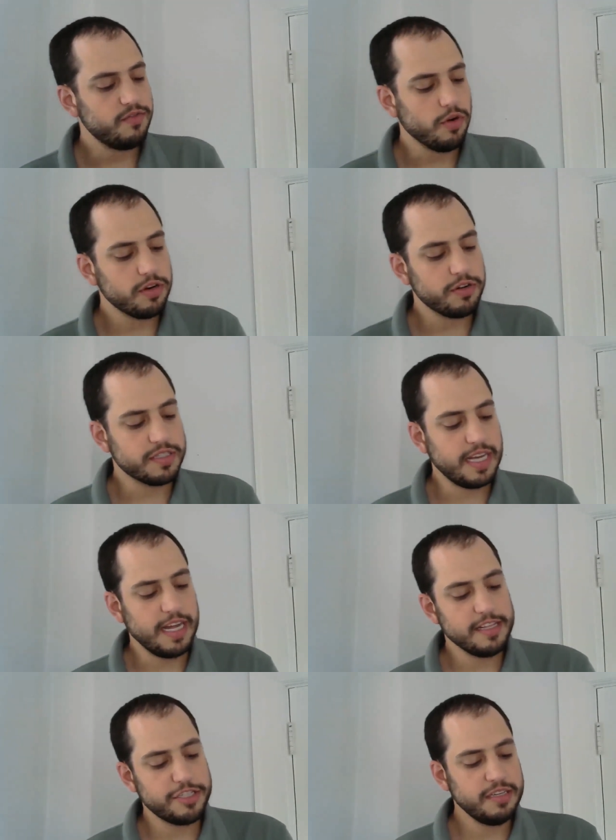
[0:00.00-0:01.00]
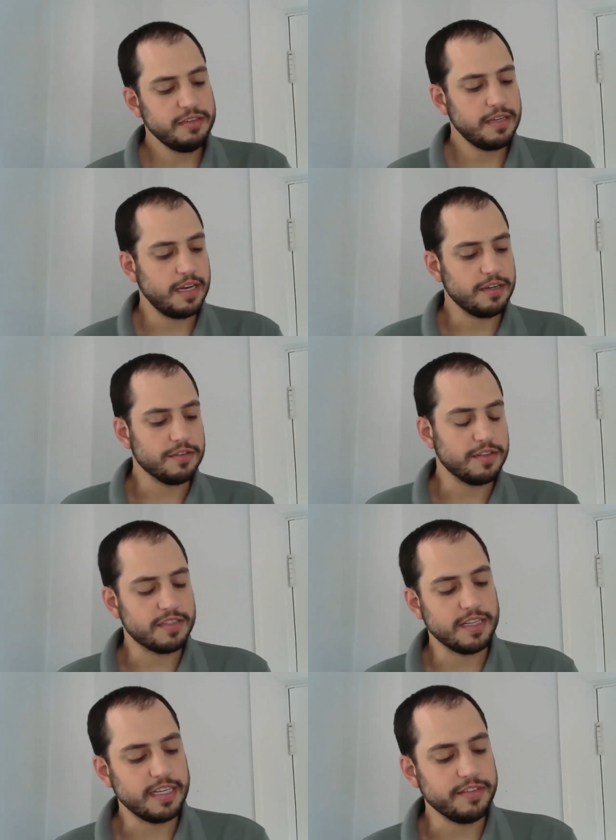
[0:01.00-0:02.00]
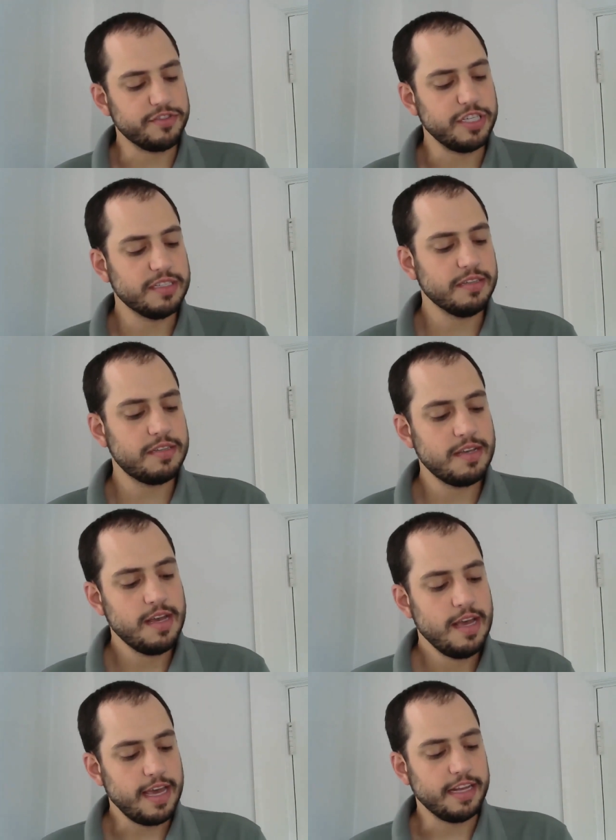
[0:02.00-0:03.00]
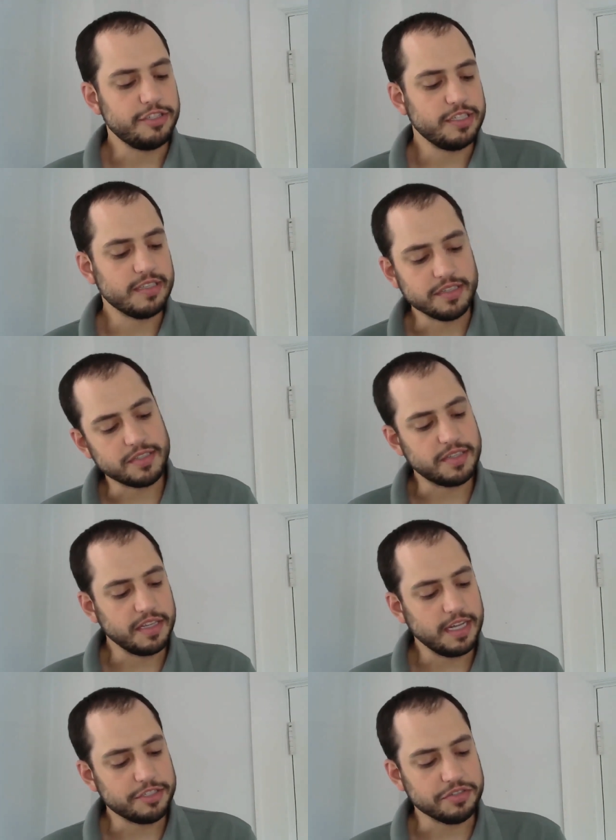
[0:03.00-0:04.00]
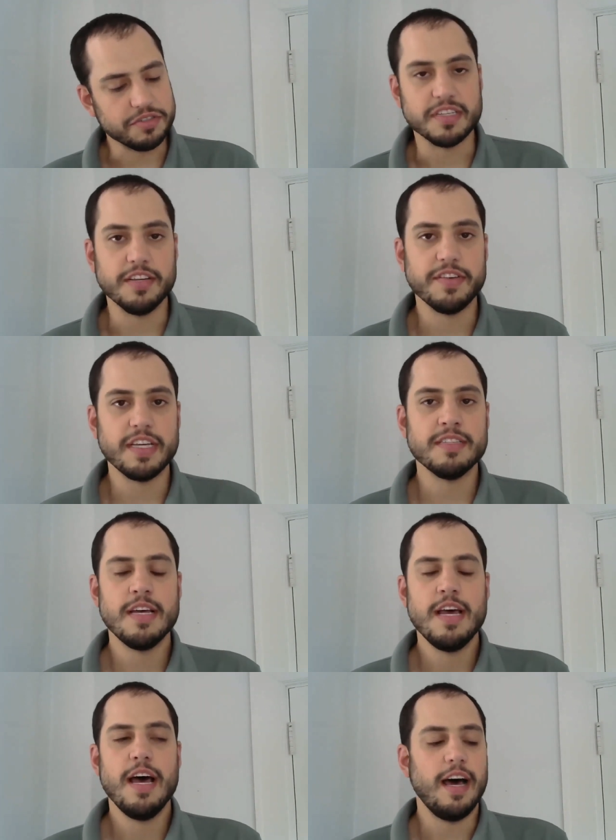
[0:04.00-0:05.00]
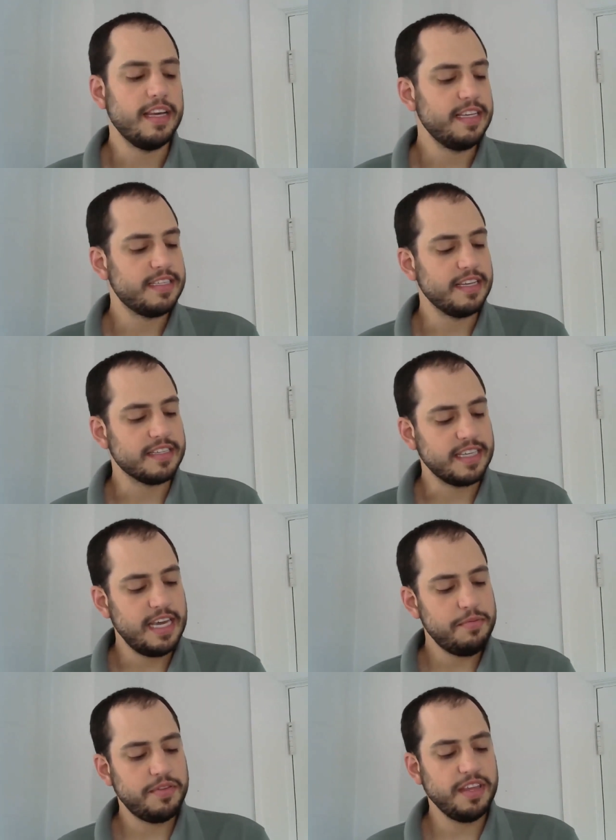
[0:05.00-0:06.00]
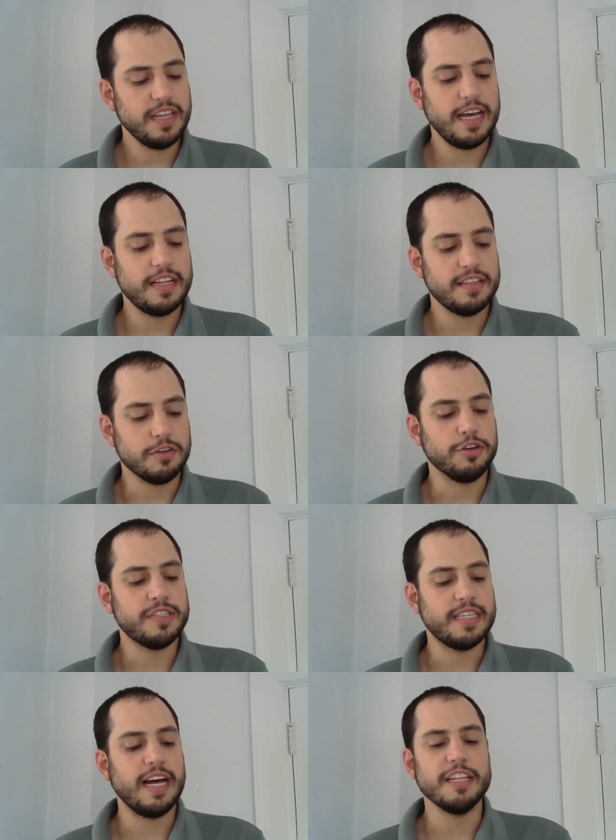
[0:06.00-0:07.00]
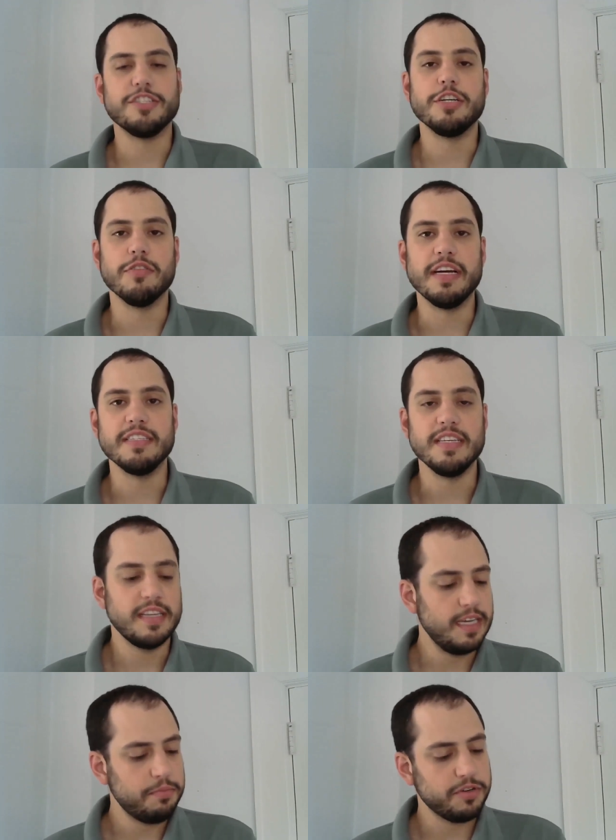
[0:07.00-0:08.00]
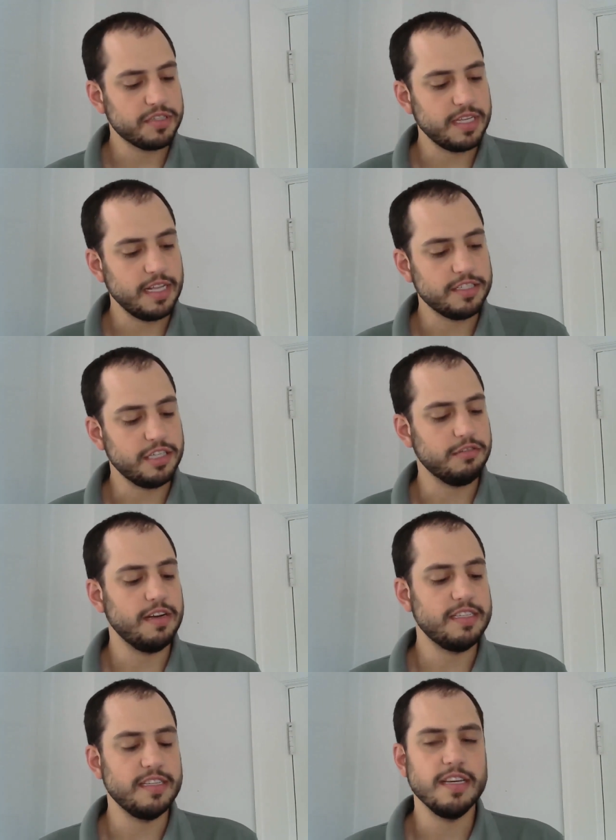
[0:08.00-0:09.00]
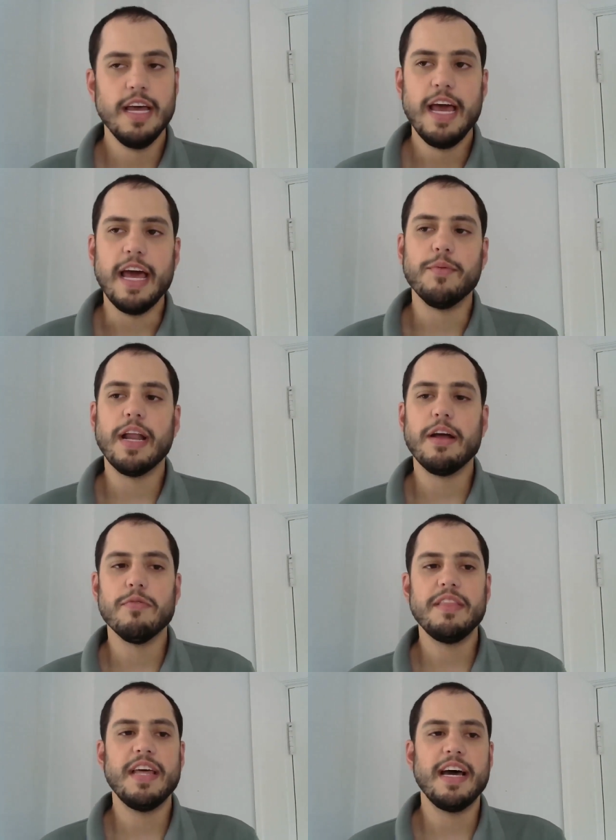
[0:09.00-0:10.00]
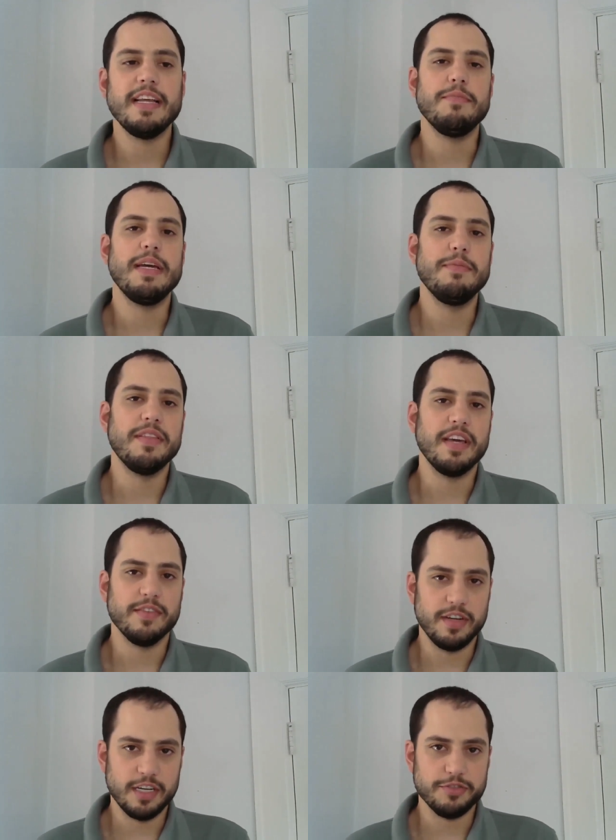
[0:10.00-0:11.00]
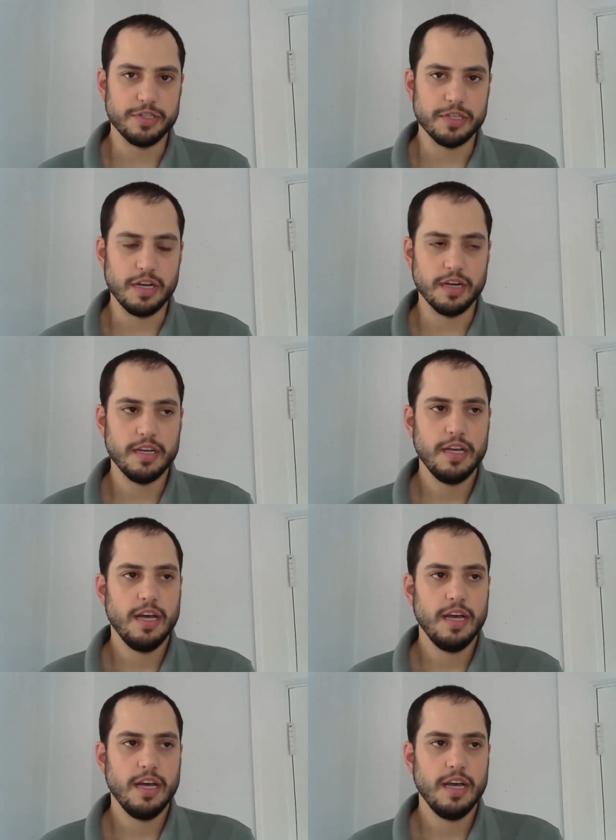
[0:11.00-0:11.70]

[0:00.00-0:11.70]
for Christology, uh, the study of Jesus and Jesus' theological significance. Uh, he says, keep theolo- Christology crazy, keep Christology crazy. And when I read that, it made me think of a country song.